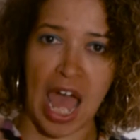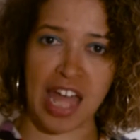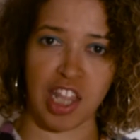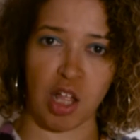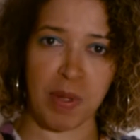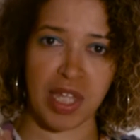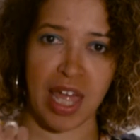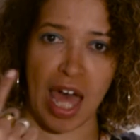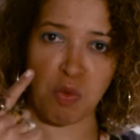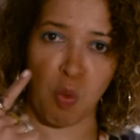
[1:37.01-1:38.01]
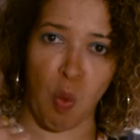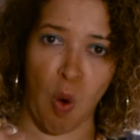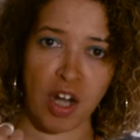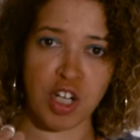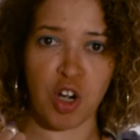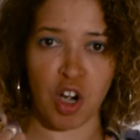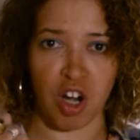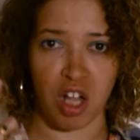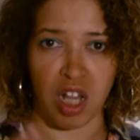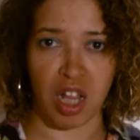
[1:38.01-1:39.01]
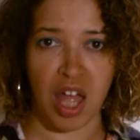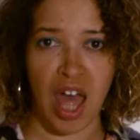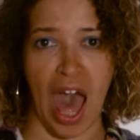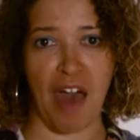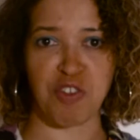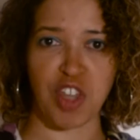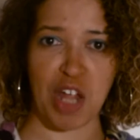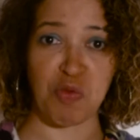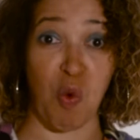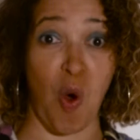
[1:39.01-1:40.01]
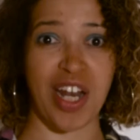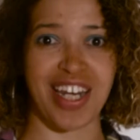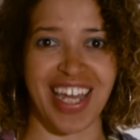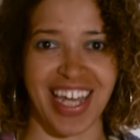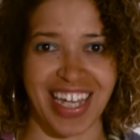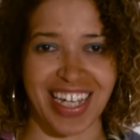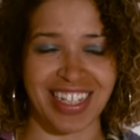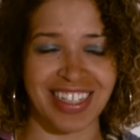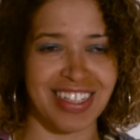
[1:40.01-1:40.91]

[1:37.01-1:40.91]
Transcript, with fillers: And there'll be that one girl after that one gig.